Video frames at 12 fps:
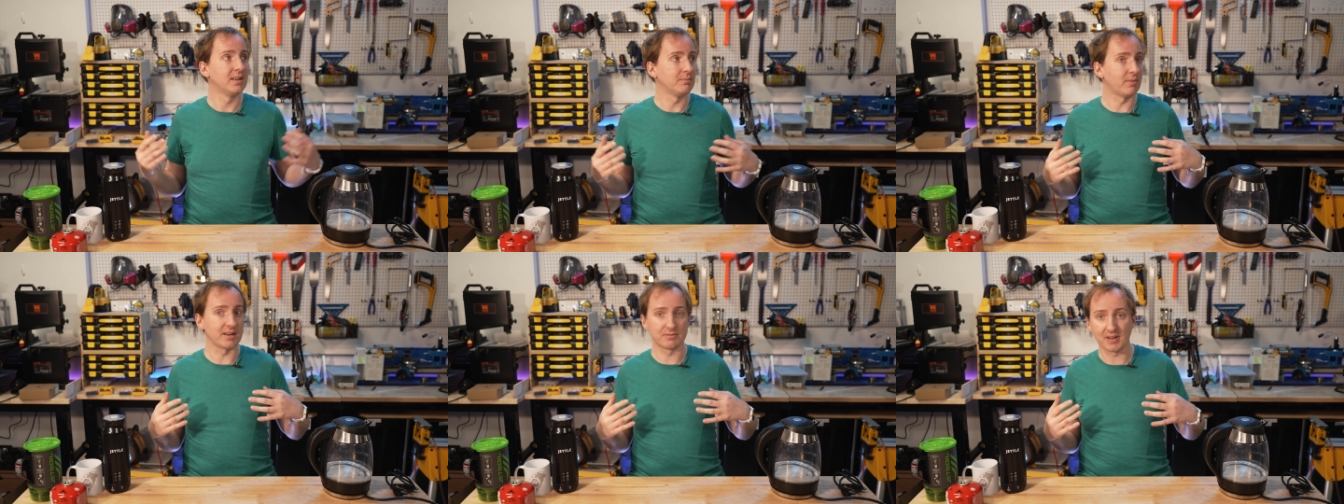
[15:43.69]

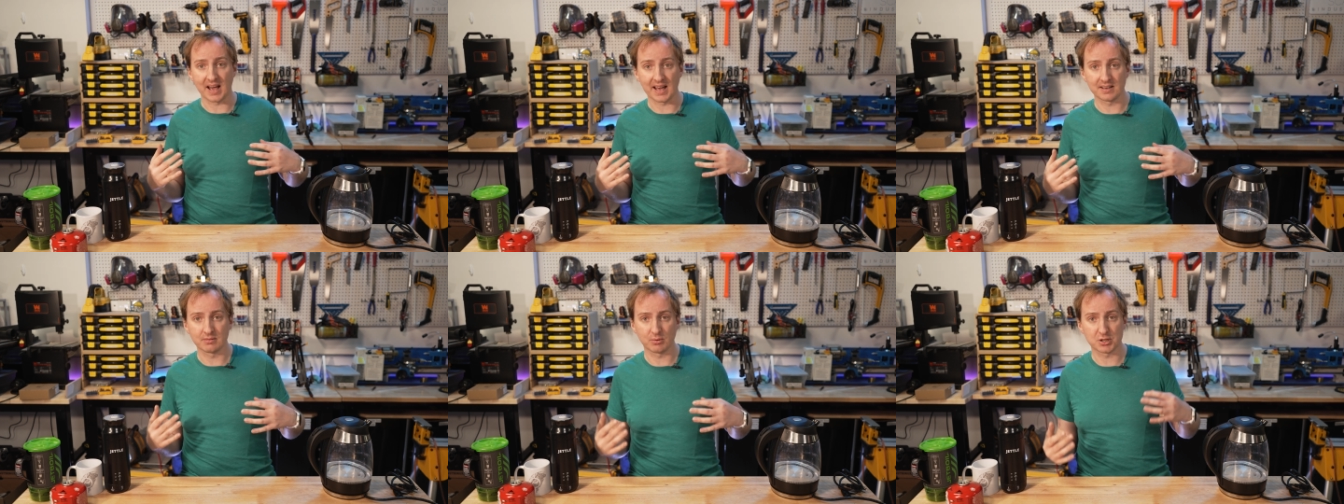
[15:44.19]
My
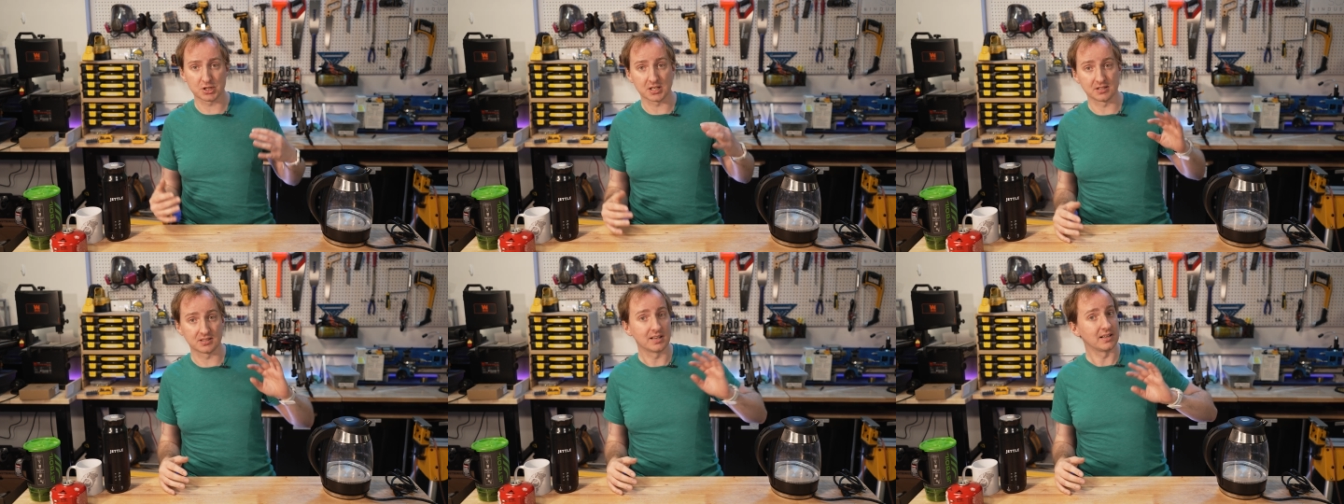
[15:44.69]
van, which
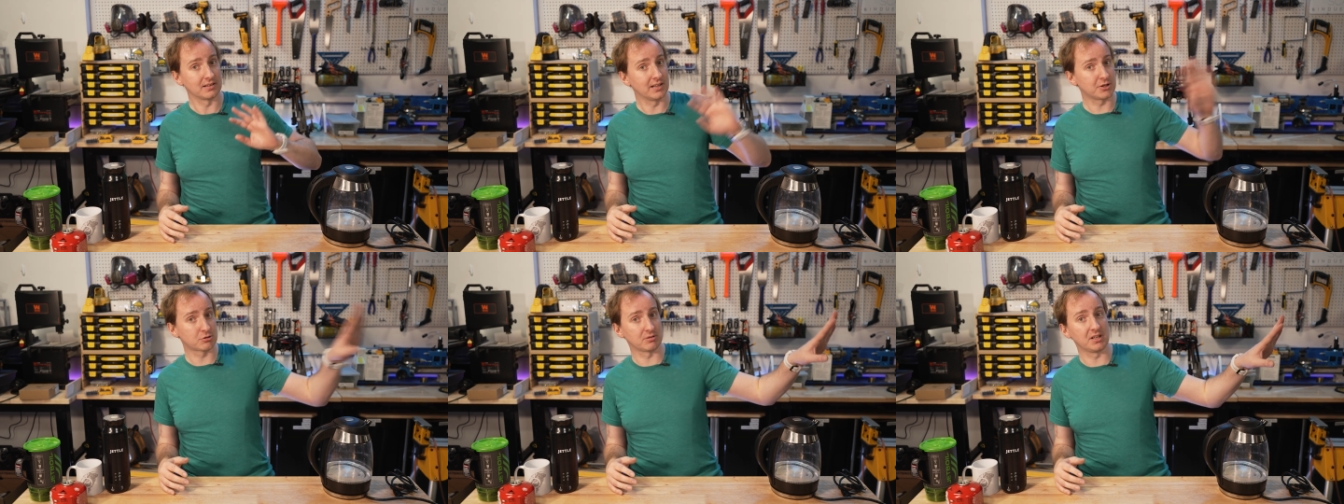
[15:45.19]
is
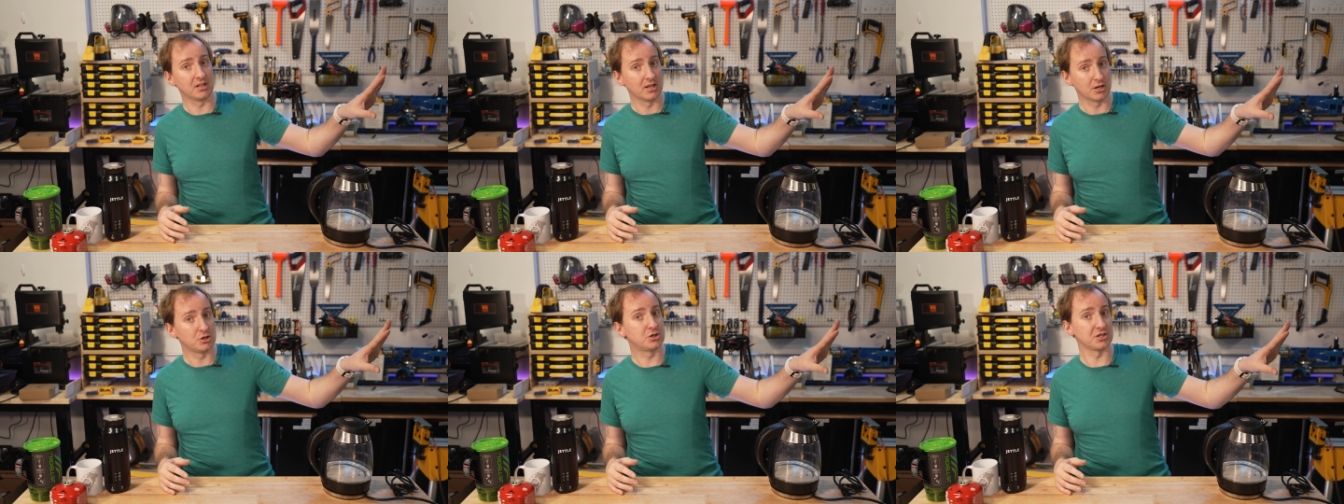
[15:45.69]
literally
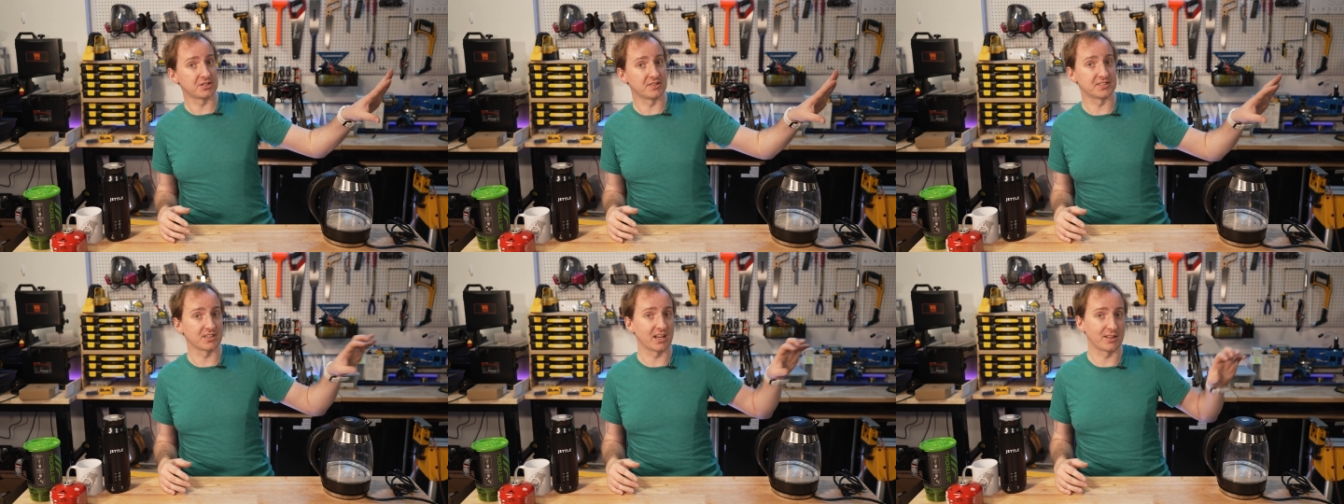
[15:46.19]
just to the
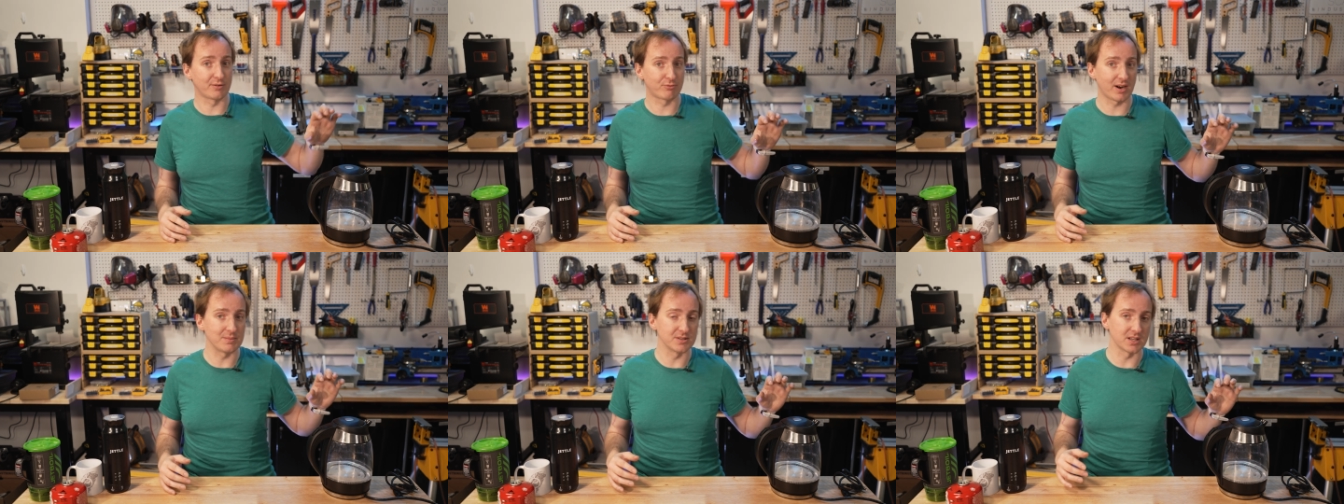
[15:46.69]
side of the
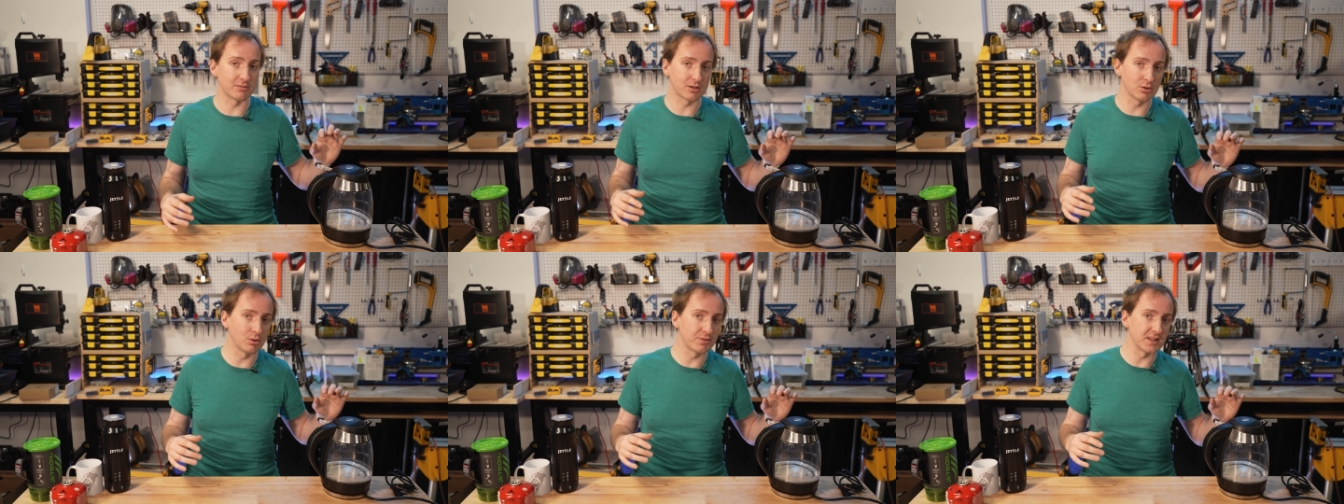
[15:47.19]
frame as I
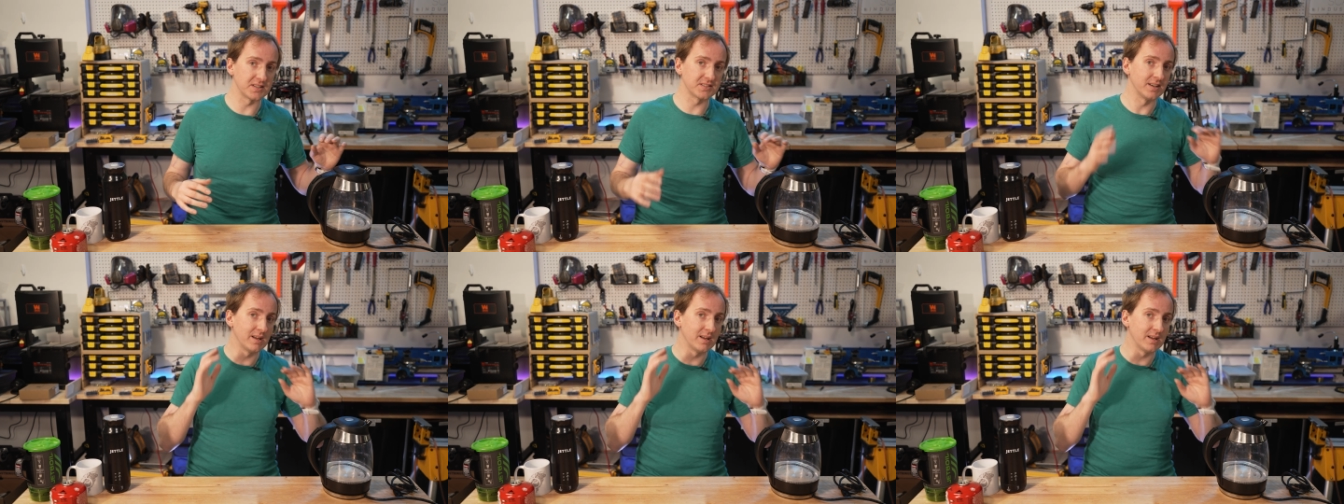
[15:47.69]
record this,